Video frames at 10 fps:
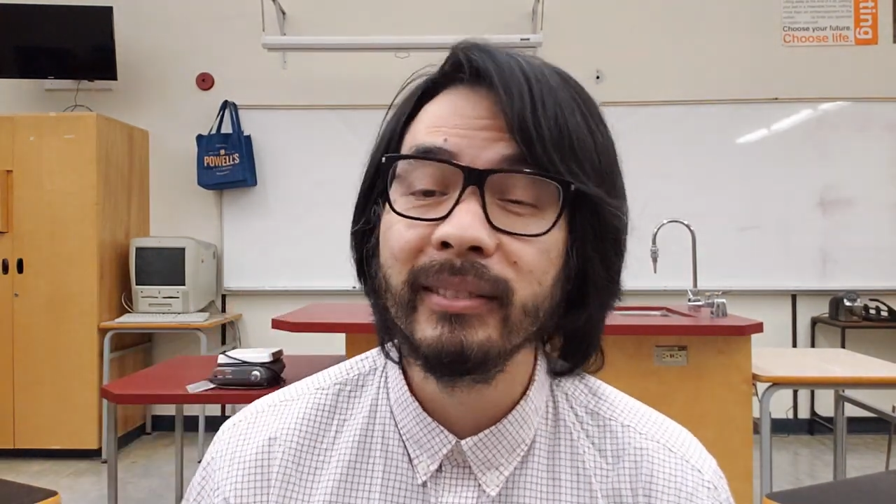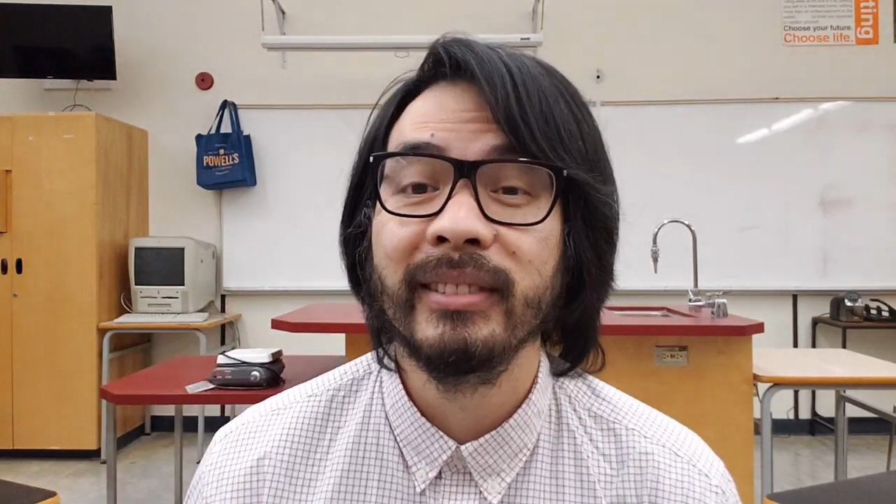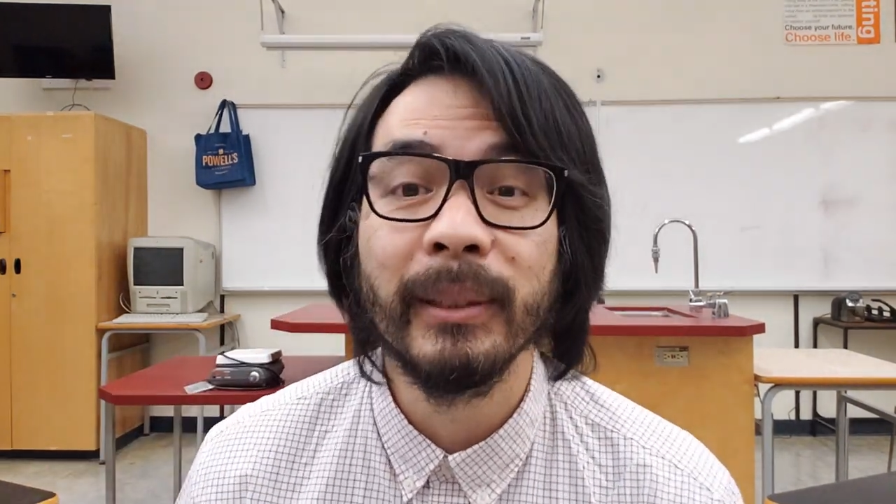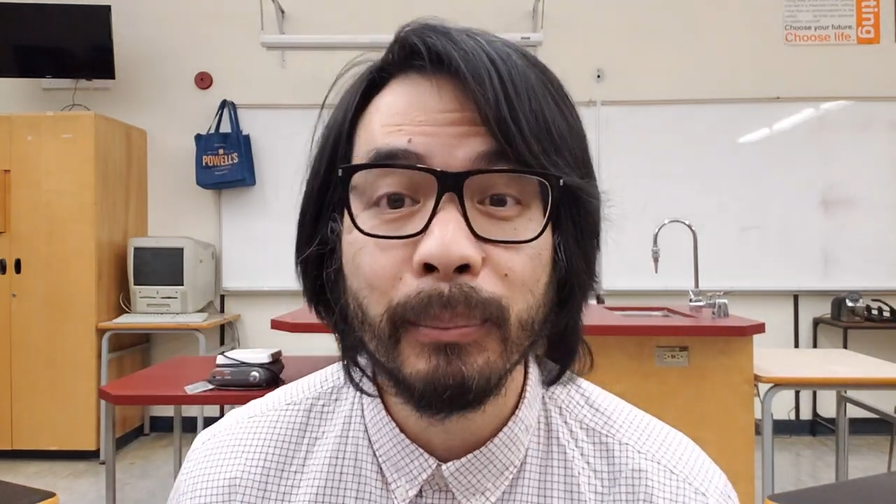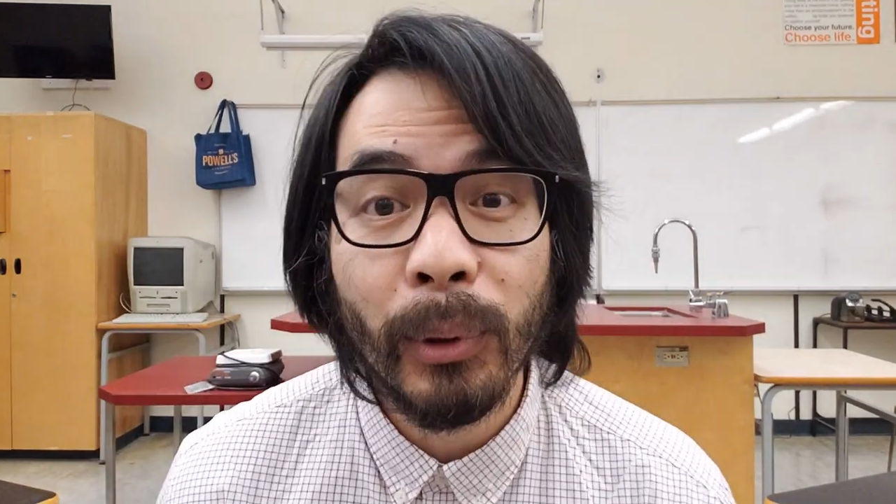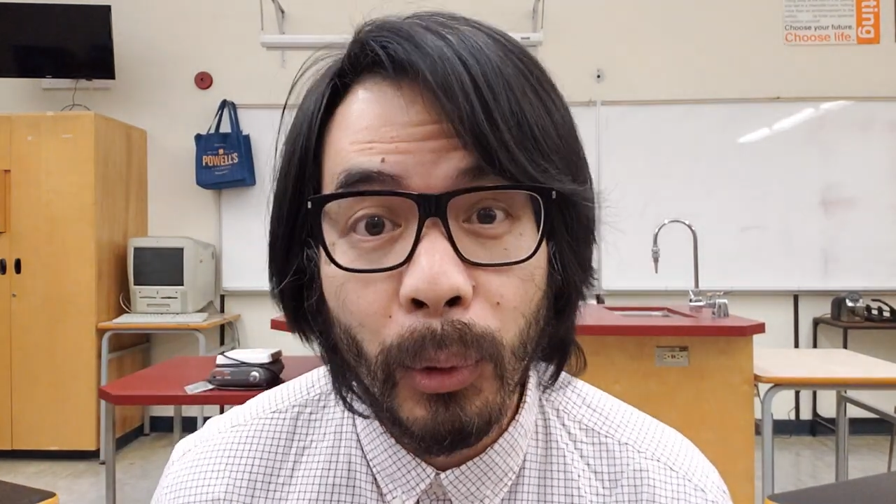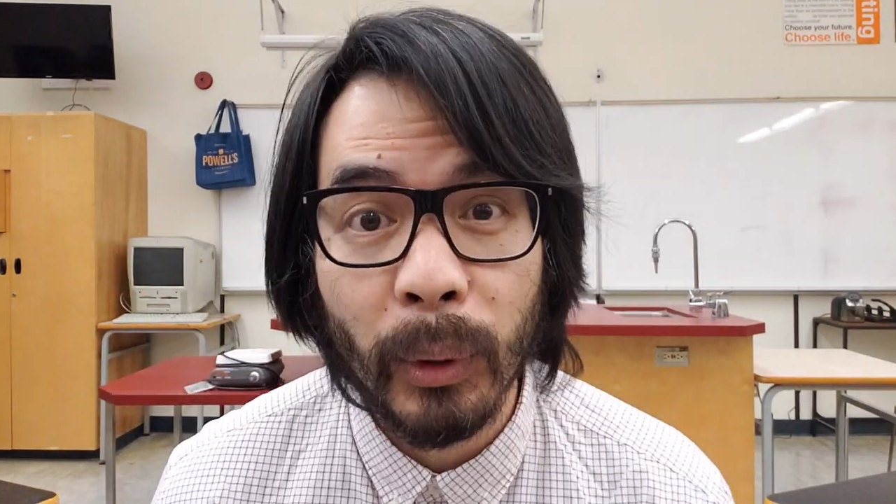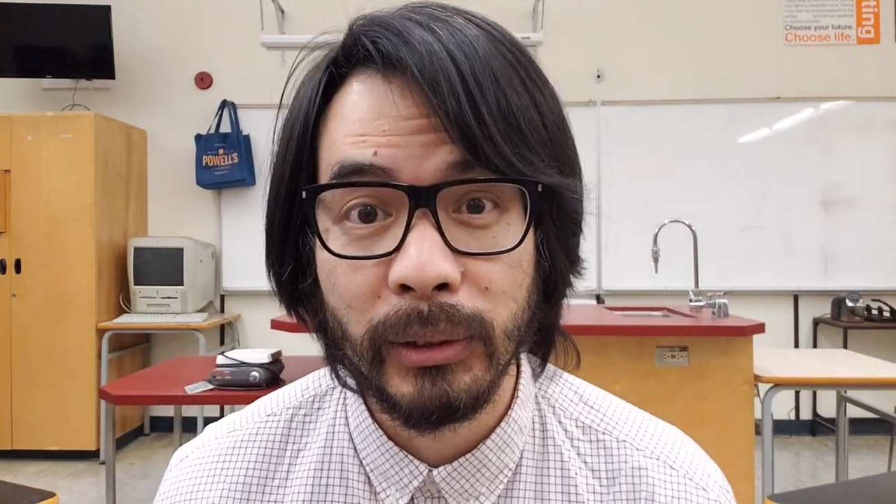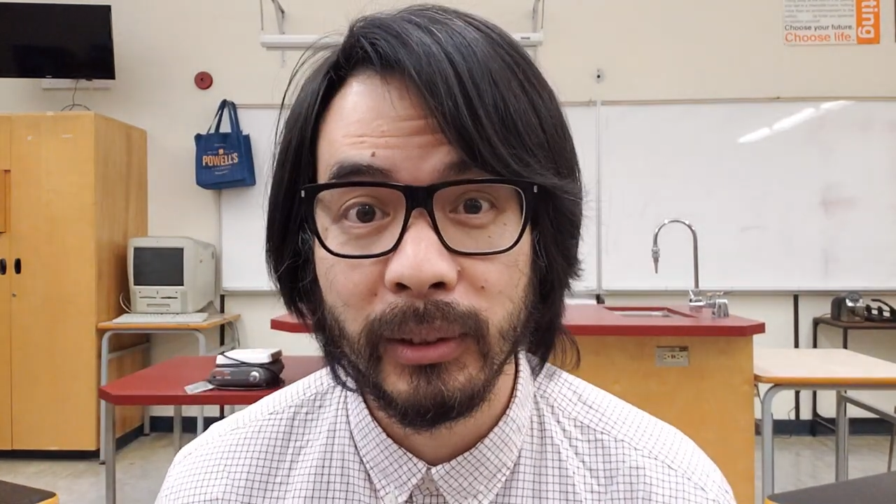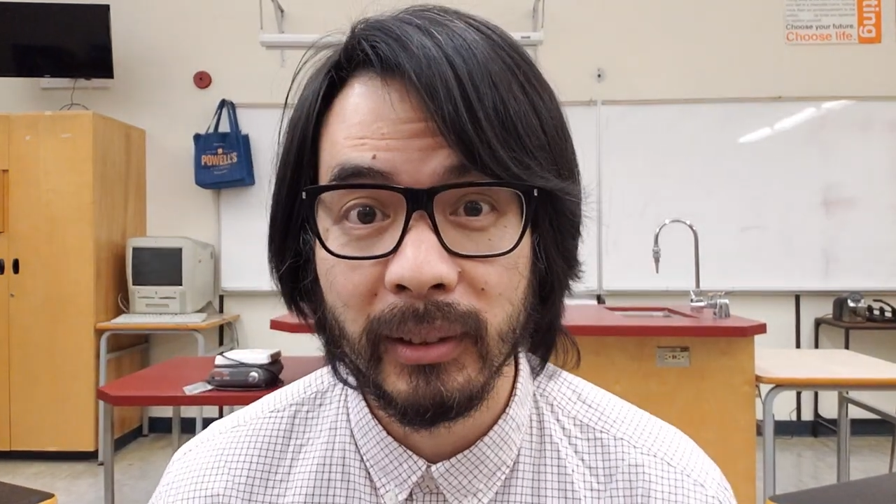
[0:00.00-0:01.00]
simple
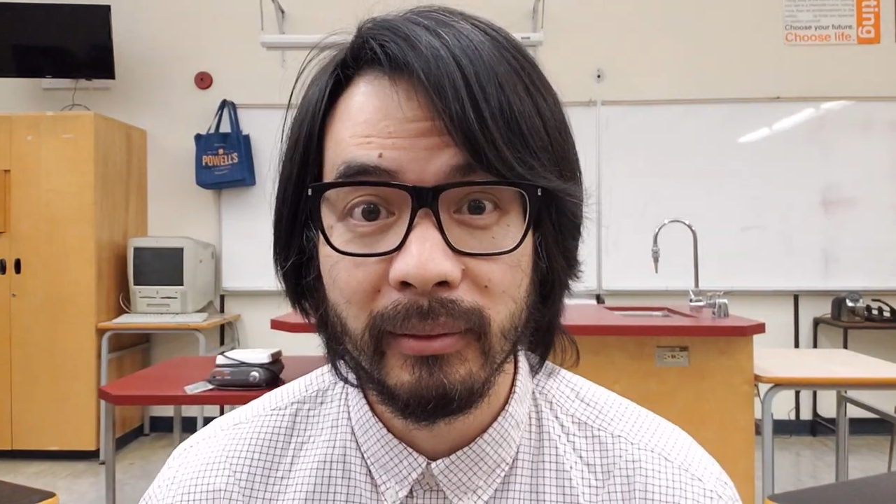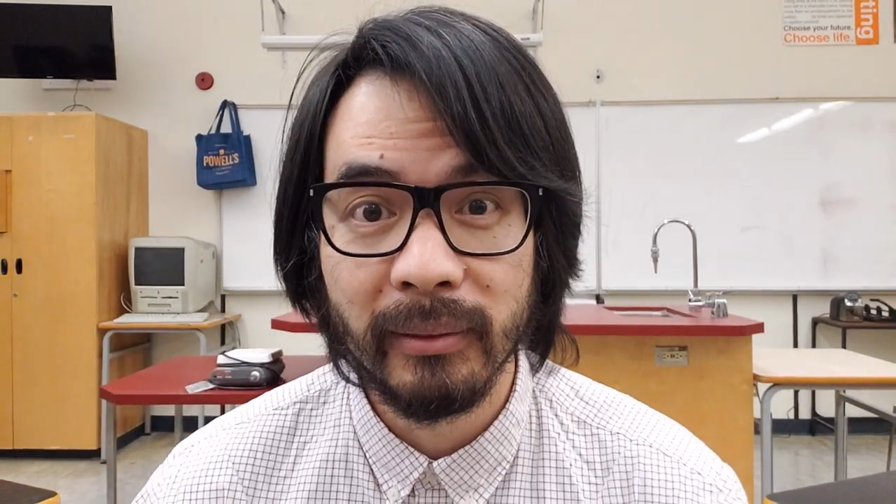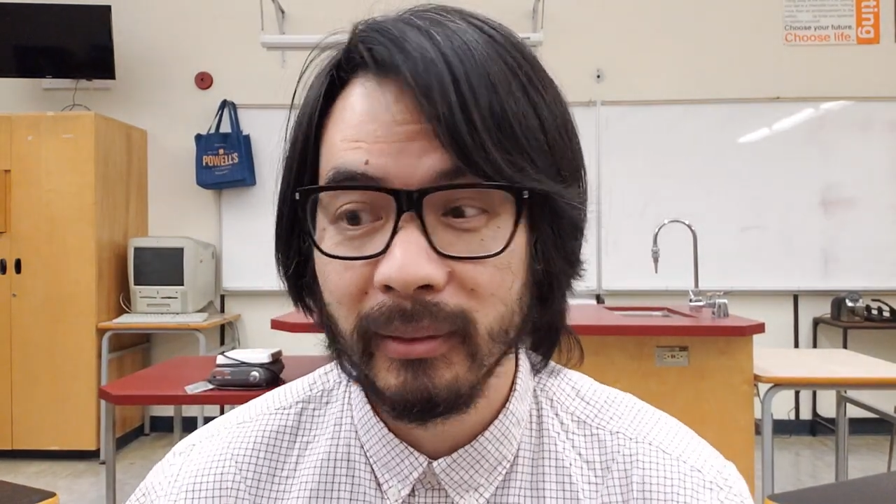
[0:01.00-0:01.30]
question.